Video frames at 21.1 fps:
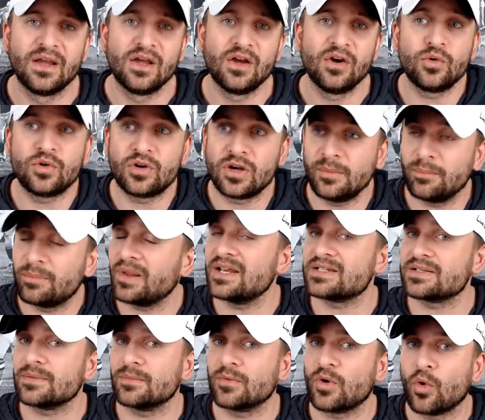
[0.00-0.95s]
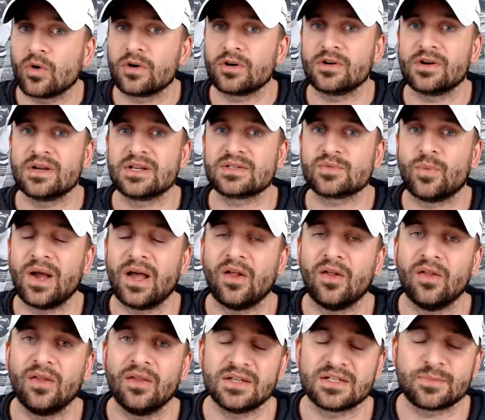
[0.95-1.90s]
who couldn't play some corner as
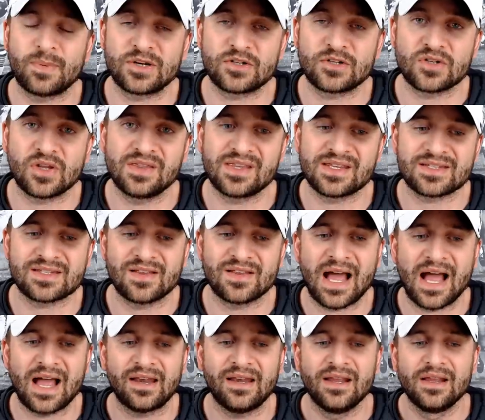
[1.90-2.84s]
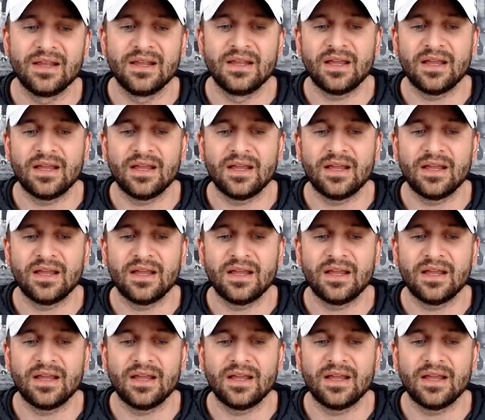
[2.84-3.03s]
well, especially in the slot.